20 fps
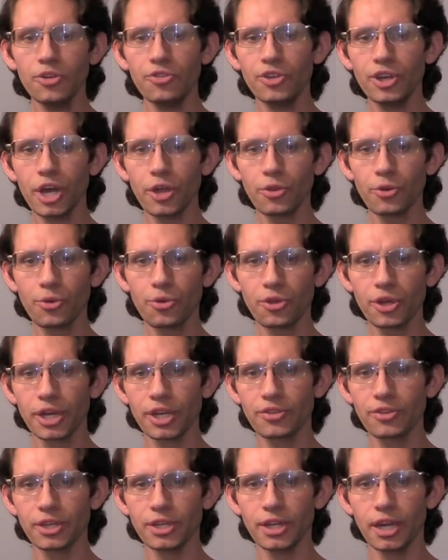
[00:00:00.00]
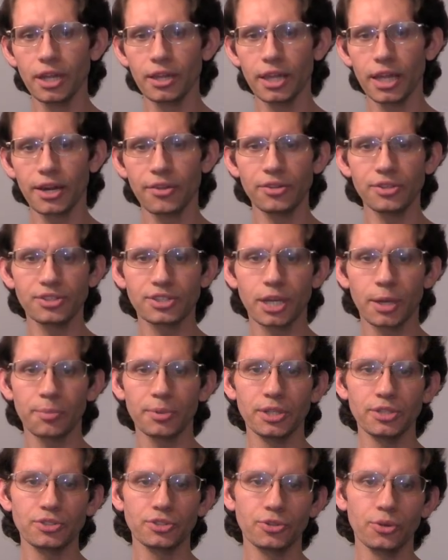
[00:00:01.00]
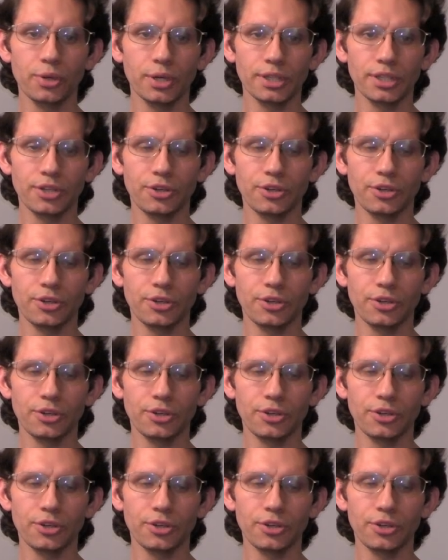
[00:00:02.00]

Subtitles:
The other thing that a lot of these companies are doing